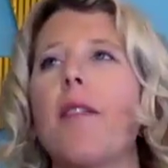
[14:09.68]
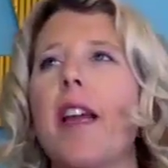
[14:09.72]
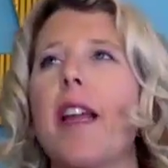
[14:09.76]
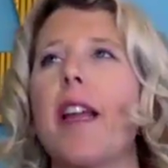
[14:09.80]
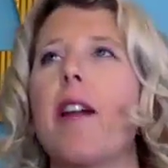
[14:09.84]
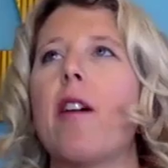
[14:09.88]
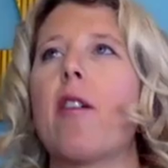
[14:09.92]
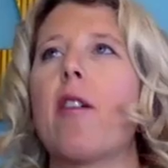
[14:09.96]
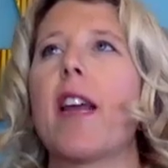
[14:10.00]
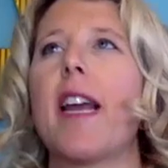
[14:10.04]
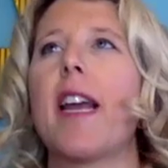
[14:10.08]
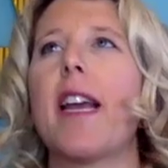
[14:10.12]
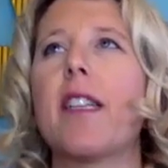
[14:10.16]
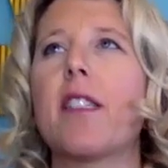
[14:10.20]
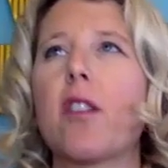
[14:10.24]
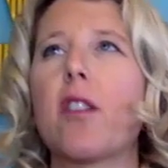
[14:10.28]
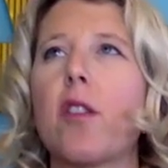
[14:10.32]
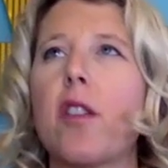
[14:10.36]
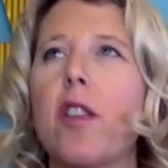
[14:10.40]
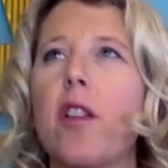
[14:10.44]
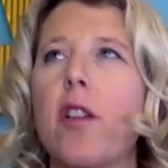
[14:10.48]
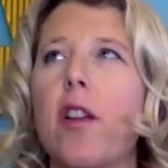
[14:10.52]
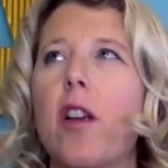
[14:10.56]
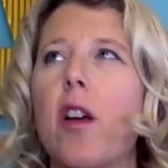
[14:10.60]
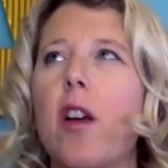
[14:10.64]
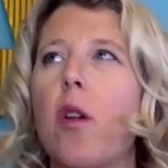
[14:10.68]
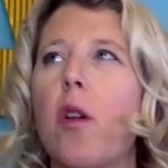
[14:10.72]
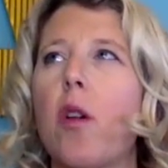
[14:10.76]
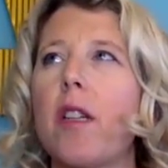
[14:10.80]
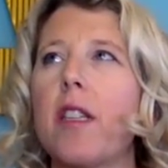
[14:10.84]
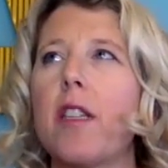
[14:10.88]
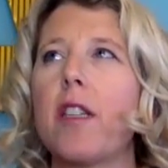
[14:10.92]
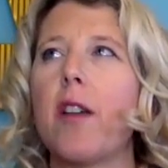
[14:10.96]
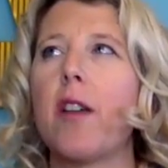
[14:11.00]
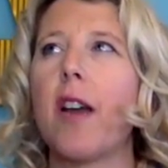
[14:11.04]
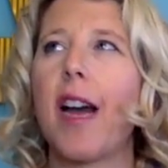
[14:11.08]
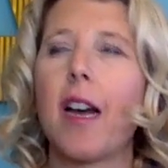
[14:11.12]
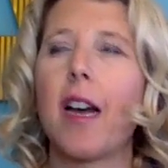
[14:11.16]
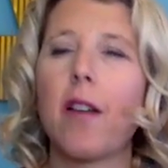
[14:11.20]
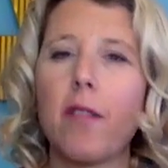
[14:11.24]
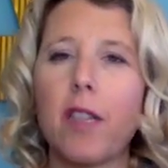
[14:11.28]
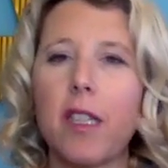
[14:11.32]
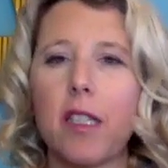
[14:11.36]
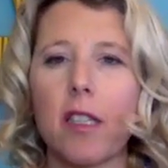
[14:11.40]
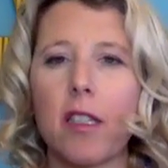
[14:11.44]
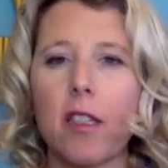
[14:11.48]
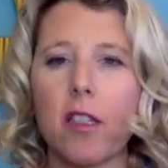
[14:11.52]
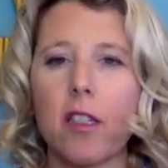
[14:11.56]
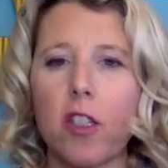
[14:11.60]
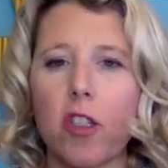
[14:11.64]
it. Okay, so you go and you have
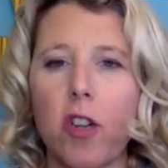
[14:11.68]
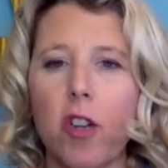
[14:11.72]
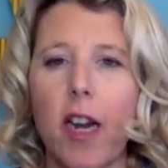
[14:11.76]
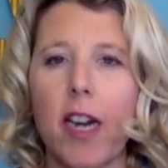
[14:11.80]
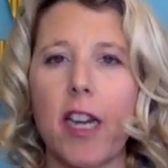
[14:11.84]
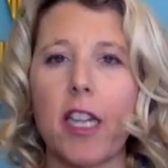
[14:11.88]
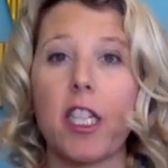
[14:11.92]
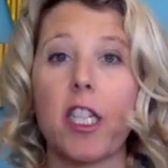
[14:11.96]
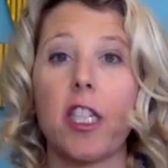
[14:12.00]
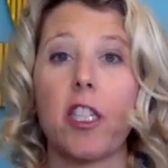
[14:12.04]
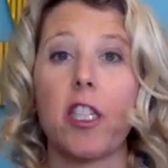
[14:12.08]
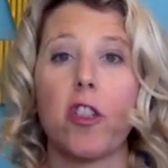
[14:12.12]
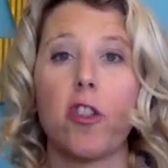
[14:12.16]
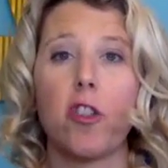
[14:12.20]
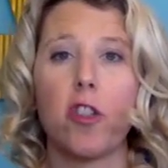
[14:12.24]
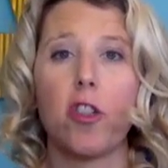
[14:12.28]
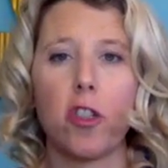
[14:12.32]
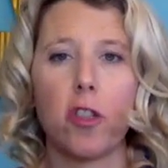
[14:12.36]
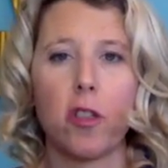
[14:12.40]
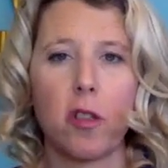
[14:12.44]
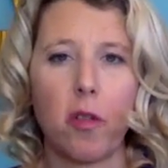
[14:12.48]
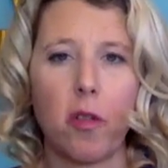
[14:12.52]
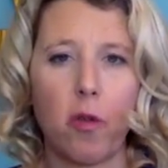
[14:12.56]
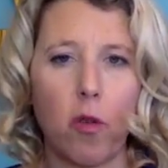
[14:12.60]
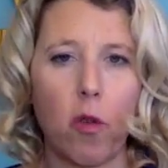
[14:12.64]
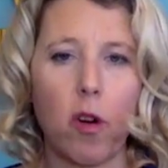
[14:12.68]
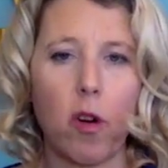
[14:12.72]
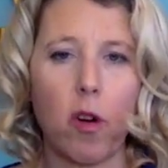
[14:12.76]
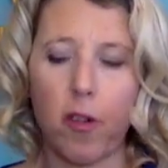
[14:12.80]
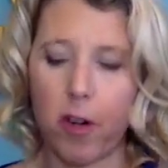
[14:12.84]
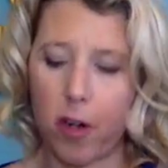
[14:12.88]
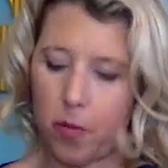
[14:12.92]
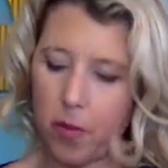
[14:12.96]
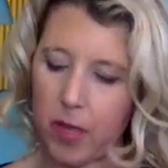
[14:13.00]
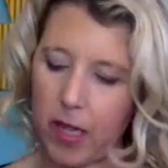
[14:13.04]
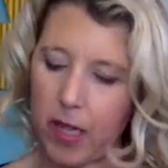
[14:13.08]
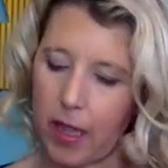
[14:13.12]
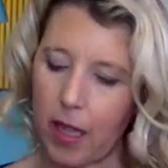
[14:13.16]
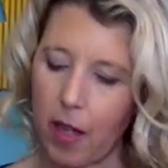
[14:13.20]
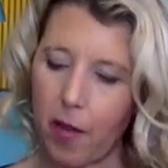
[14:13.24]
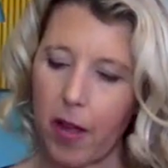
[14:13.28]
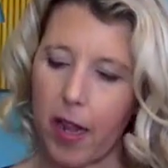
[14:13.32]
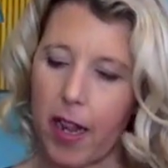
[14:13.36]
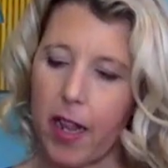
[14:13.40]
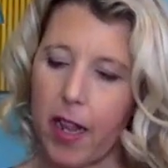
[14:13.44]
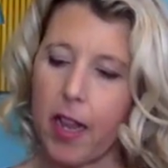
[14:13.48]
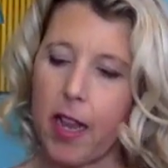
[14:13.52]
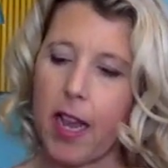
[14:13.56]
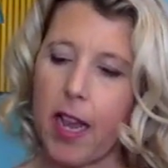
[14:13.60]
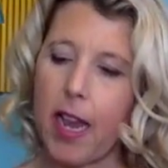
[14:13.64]
these little strategies. You choose 4 groups. I love it.